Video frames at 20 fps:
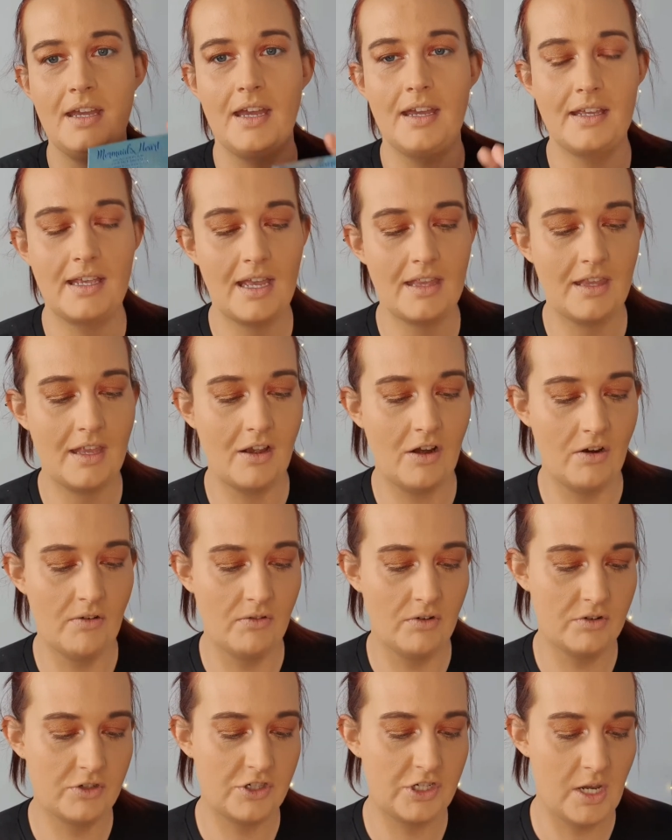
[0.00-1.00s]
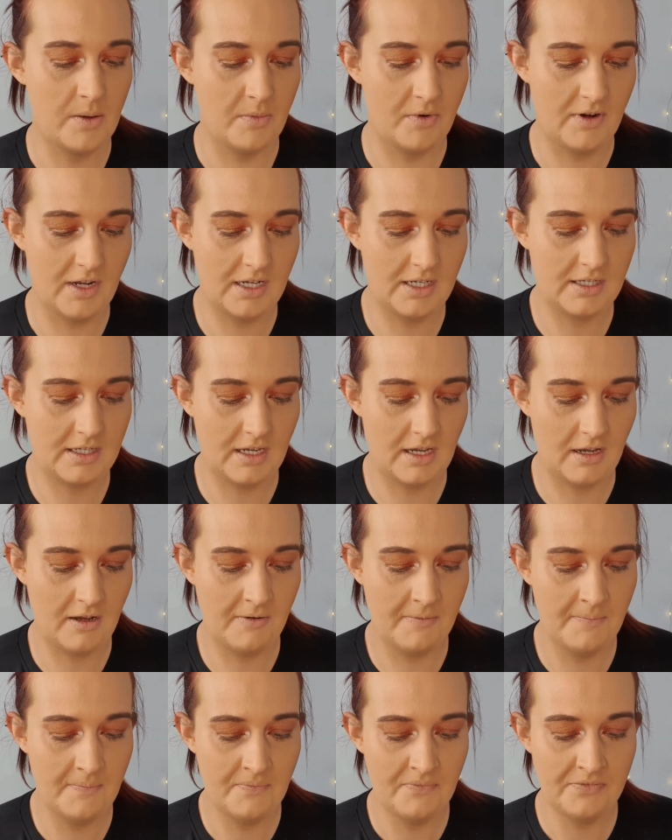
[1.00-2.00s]
Again, they are all shimmery, so,
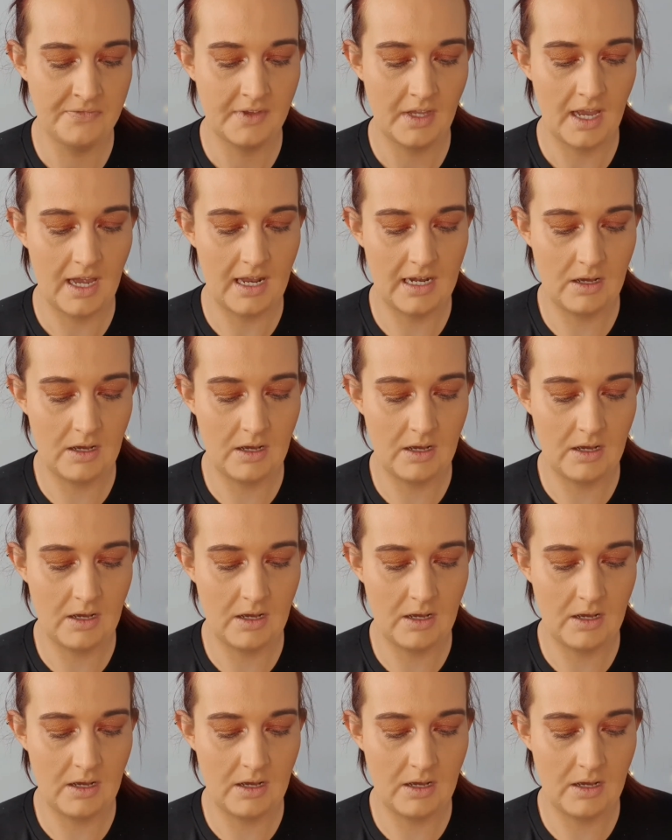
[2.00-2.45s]
and